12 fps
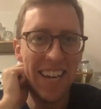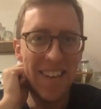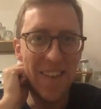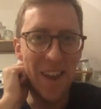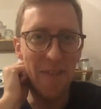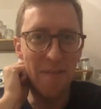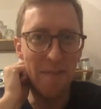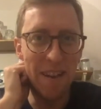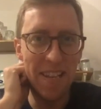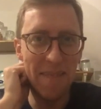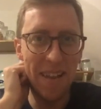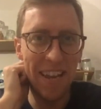Jeff
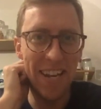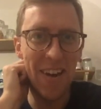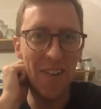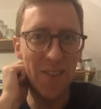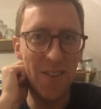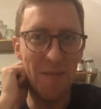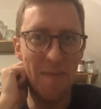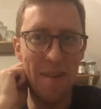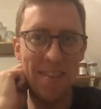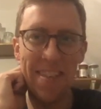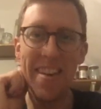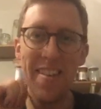Roberti making notes on a
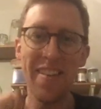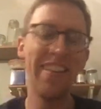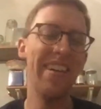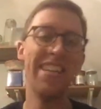presentation.